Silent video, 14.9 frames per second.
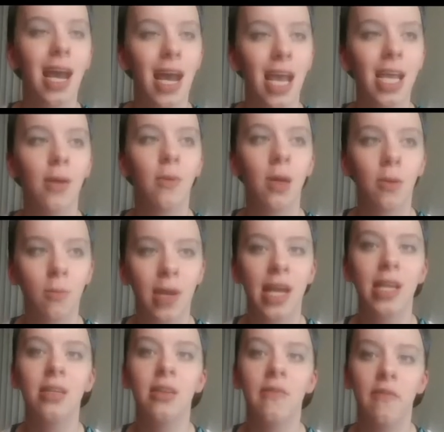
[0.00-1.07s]
AOL
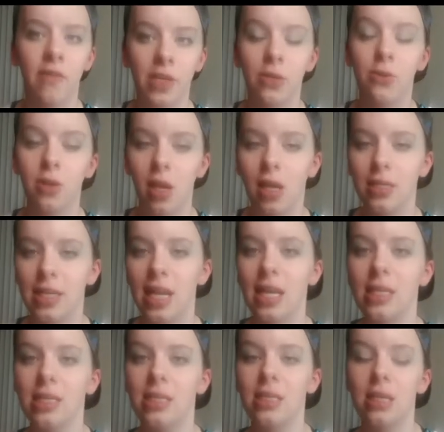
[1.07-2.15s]
Red video
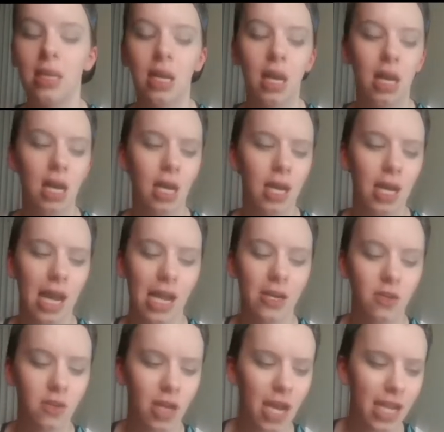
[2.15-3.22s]
contest.
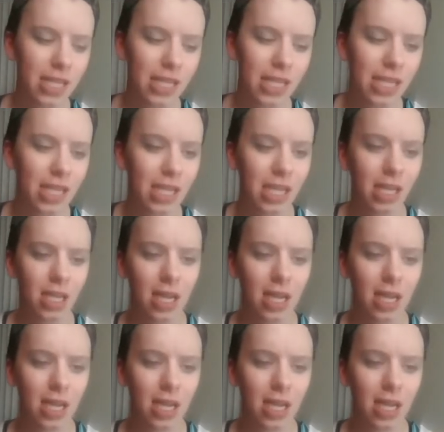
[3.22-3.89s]
I think